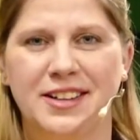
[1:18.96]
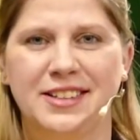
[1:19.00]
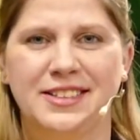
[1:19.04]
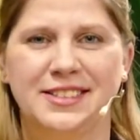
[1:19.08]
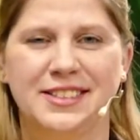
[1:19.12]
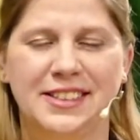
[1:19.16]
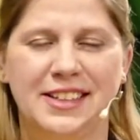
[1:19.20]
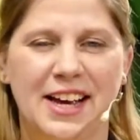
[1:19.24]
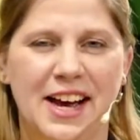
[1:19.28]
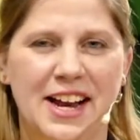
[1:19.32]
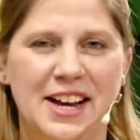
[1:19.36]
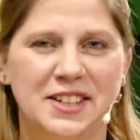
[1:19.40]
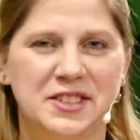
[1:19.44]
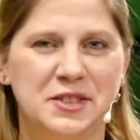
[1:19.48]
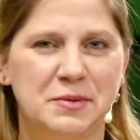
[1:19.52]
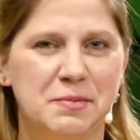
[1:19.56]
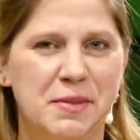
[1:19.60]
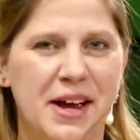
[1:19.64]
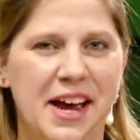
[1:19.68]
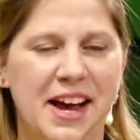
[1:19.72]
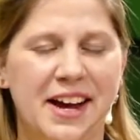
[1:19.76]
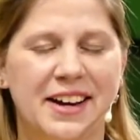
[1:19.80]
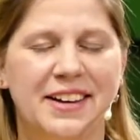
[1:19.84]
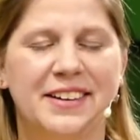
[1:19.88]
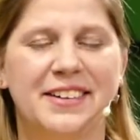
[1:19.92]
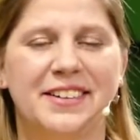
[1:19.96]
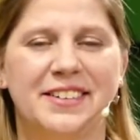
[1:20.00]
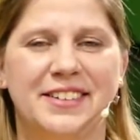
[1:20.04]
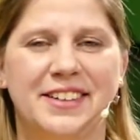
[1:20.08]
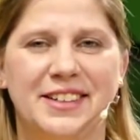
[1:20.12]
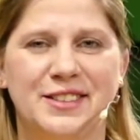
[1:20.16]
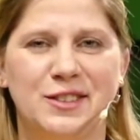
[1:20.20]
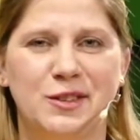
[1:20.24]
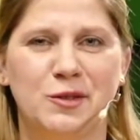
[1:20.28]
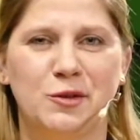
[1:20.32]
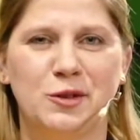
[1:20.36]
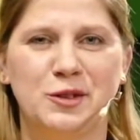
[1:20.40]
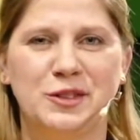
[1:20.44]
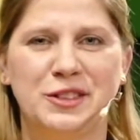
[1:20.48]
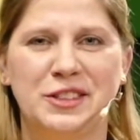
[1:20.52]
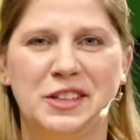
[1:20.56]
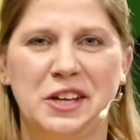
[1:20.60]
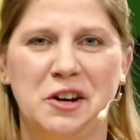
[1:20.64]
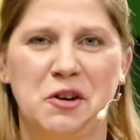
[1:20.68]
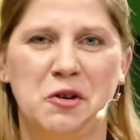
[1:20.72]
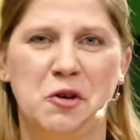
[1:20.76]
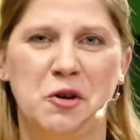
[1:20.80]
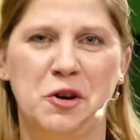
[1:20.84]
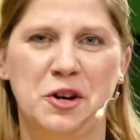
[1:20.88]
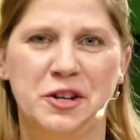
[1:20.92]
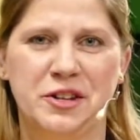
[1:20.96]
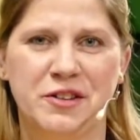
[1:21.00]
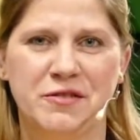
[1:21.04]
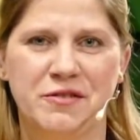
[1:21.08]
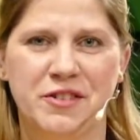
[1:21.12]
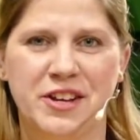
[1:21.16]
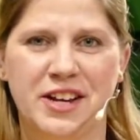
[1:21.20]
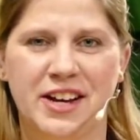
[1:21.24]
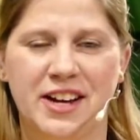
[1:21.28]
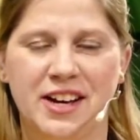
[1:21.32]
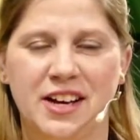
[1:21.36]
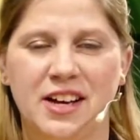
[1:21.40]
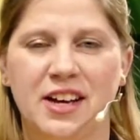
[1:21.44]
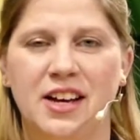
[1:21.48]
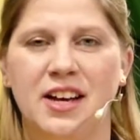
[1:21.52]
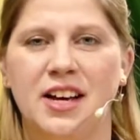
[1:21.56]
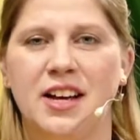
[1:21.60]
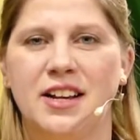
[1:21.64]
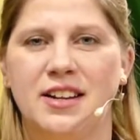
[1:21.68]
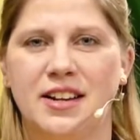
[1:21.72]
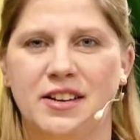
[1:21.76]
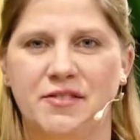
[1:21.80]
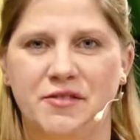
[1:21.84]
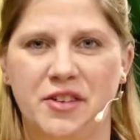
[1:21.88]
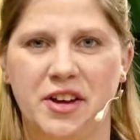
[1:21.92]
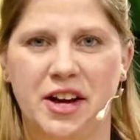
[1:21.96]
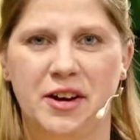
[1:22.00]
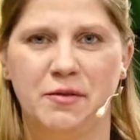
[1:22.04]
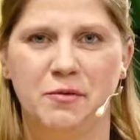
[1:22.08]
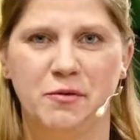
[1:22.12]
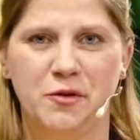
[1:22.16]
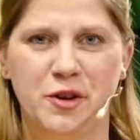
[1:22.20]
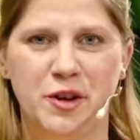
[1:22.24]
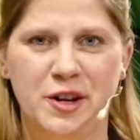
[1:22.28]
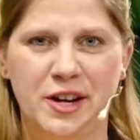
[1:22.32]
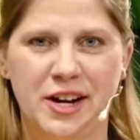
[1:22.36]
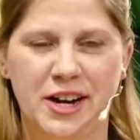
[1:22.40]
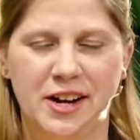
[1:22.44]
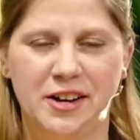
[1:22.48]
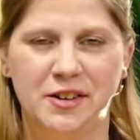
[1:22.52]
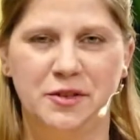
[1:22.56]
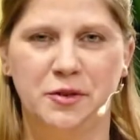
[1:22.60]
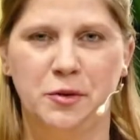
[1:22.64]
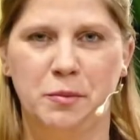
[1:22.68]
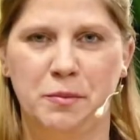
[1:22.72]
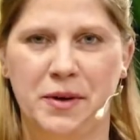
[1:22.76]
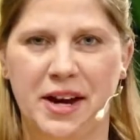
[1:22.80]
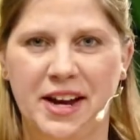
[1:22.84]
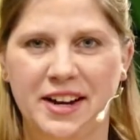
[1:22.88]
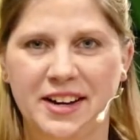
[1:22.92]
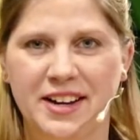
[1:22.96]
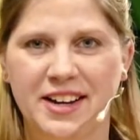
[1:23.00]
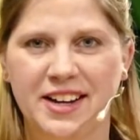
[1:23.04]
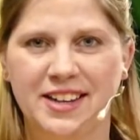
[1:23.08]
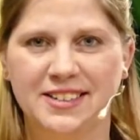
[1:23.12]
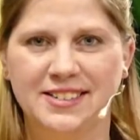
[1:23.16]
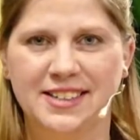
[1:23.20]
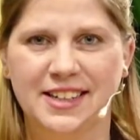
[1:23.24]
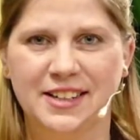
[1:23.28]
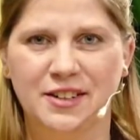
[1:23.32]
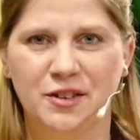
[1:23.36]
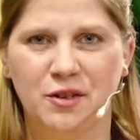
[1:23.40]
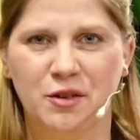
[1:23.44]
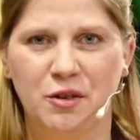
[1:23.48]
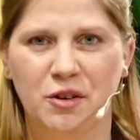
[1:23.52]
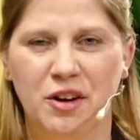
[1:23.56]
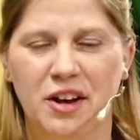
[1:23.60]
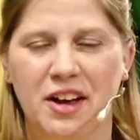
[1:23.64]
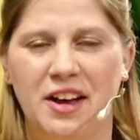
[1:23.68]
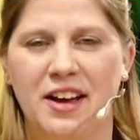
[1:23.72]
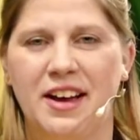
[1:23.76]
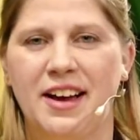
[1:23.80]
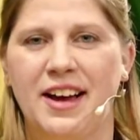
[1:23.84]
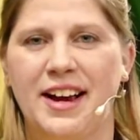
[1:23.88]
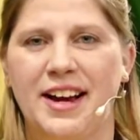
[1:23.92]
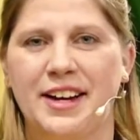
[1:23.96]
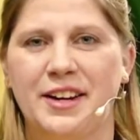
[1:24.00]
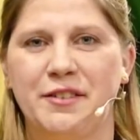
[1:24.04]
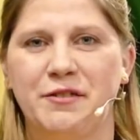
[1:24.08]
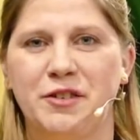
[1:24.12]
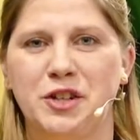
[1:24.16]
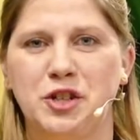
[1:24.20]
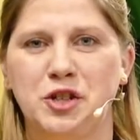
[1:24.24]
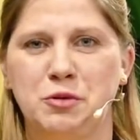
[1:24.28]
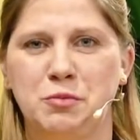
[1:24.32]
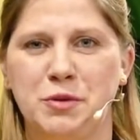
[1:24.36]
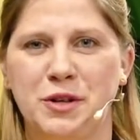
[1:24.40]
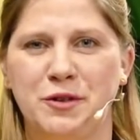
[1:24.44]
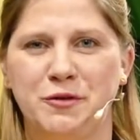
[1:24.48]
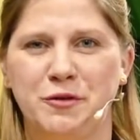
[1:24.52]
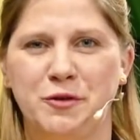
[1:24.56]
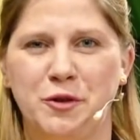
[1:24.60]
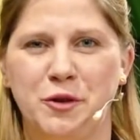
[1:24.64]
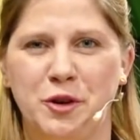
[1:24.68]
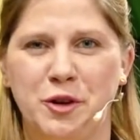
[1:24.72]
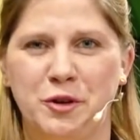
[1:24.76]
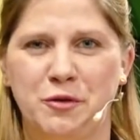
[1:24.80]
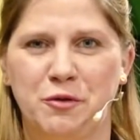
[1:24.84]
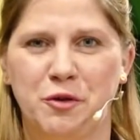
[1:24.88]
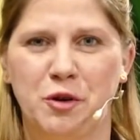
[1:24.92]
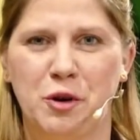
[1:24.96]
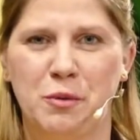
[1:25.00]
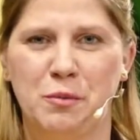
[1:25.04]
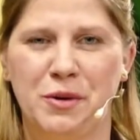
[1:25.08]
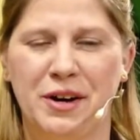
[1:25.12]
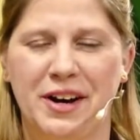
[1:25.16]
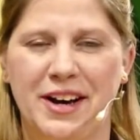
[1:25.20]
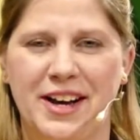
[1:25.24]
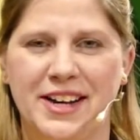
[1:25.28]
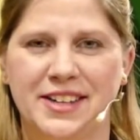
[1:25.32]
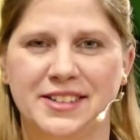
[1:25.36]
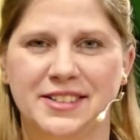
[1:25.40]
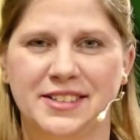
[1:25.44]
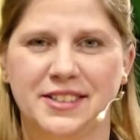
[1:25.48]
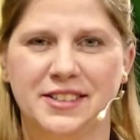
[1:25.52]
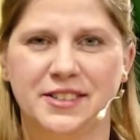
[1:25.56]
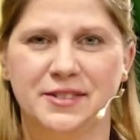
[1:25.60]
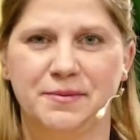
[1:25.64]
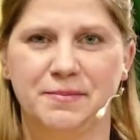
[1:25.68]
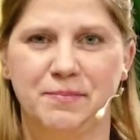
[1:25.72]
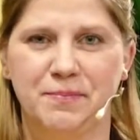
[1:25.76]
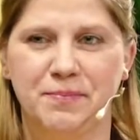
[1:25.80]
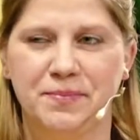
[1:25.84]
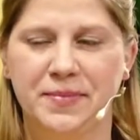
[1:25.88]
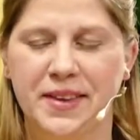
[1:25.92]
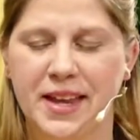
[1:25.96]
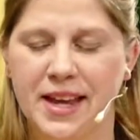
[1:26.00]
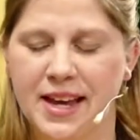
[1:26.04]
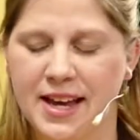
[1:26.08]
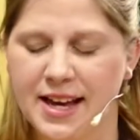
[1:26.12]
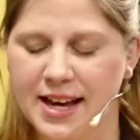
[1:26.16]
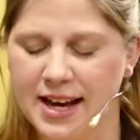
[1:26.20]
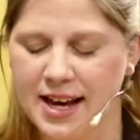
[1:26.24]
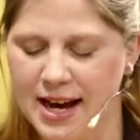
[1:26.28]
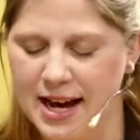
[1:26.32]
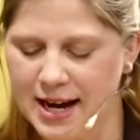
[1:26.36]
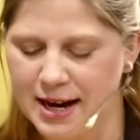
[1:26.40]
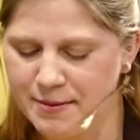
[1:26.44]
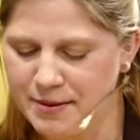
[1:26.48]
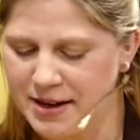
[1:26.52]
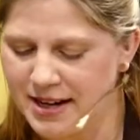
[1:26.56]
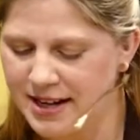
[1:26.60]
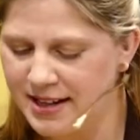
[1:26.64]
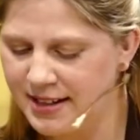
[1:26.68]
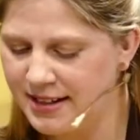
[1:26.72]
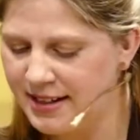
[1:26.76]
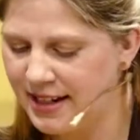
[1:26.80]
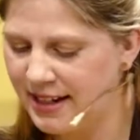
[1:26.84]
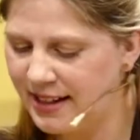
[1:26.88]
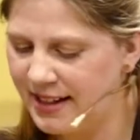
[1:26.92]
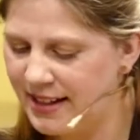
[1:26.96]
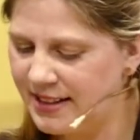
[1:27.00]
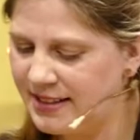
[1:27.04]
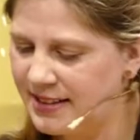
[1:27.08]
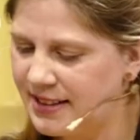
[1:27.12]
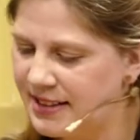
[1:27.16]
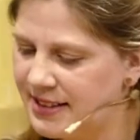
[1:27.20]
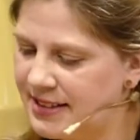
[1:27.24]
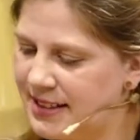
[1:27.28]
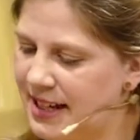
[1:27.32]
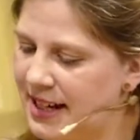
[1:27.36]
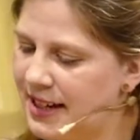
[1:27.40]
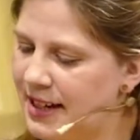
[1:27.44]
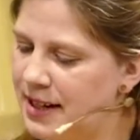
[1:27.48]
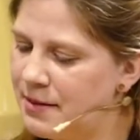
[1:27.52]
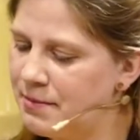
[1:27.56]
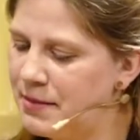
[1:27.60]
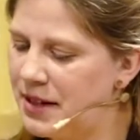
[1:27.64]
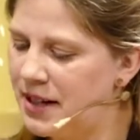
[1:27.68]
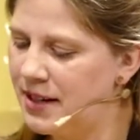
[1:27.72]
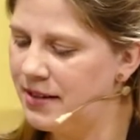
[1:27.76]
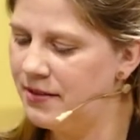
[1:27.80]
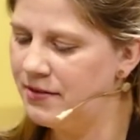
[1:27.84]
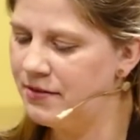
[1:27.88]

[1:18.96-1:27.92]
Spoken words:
It's also worth staying on and to pay attention, as we'll be hosting our weekly giveaway at the end of the show, where you need to answer a quick question.